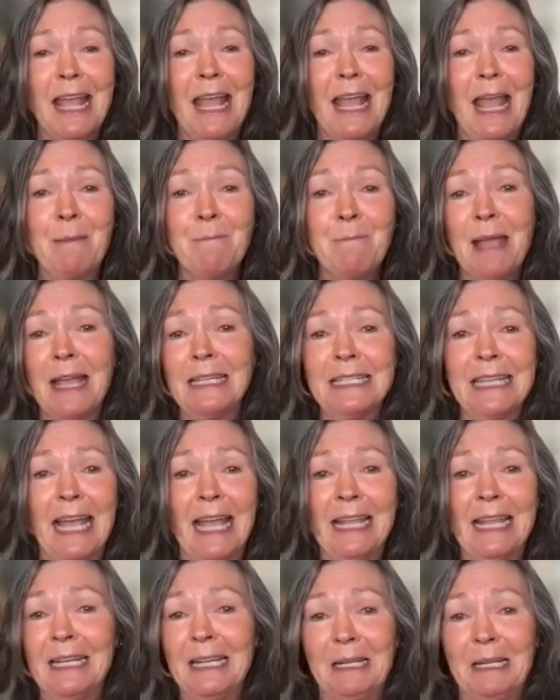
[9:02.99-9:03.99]
and
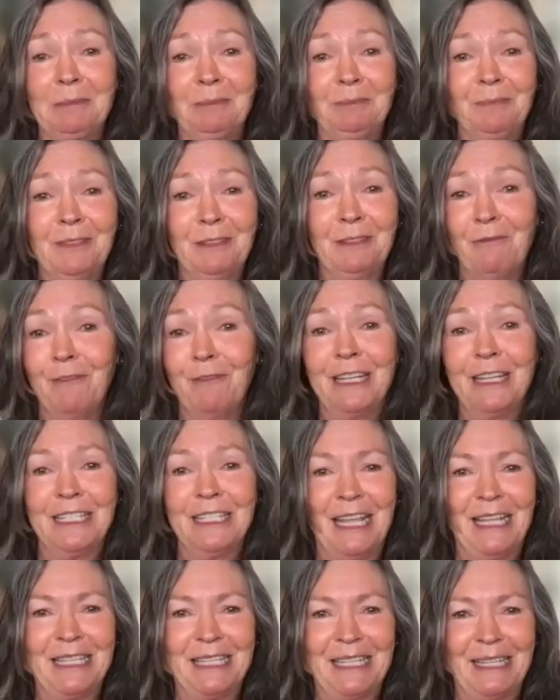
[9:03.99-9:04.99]
maintaining.
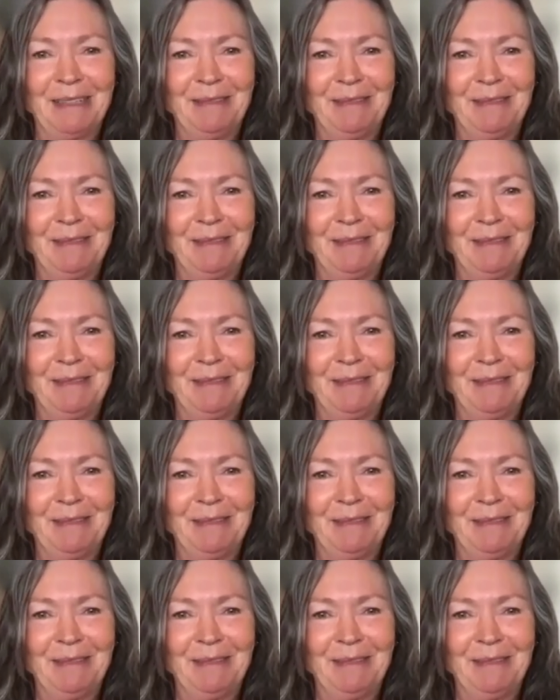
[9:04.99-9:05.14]
Fantastic.